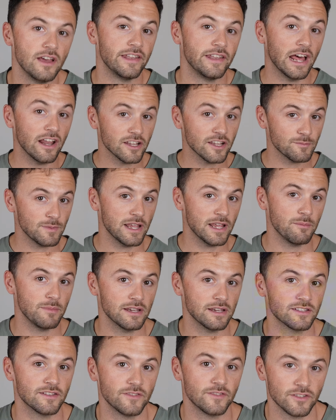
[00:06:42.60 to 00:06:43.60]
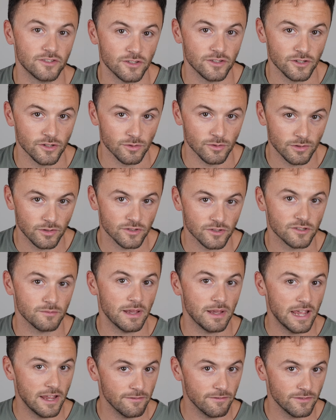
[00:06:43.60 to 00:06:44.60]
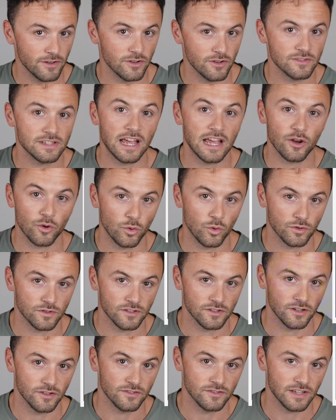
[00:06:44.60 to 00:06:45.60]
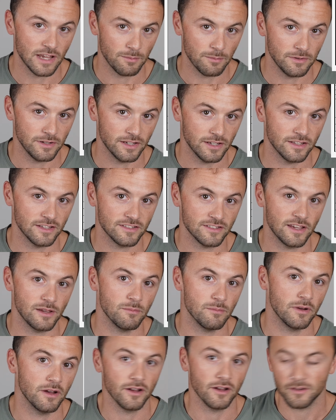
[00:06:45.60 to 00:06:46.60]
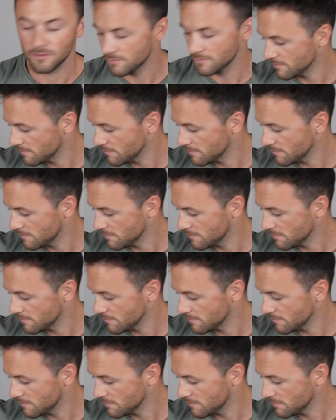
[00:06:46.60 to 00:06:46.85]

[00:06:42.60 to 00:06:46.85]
Now let's play a mix of the two. We've got some 8th notes and quarter notes happening in the same bar.